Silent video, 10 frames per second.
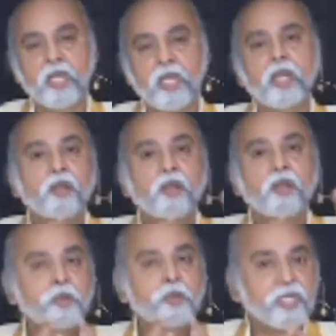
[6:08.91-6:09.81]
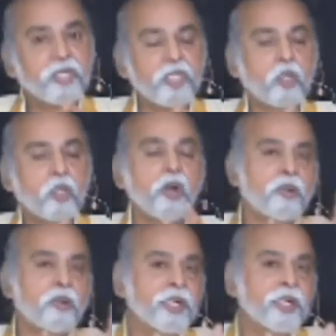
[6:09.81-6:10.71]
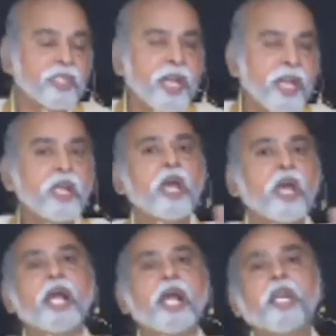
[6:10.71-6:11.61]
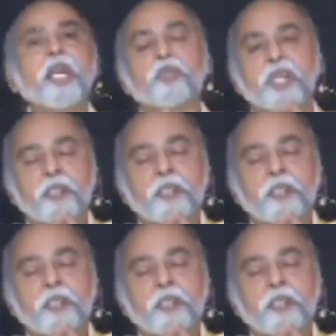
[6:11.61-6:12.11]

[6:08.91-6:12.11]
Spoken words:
Now this prison is locked from inside and outside.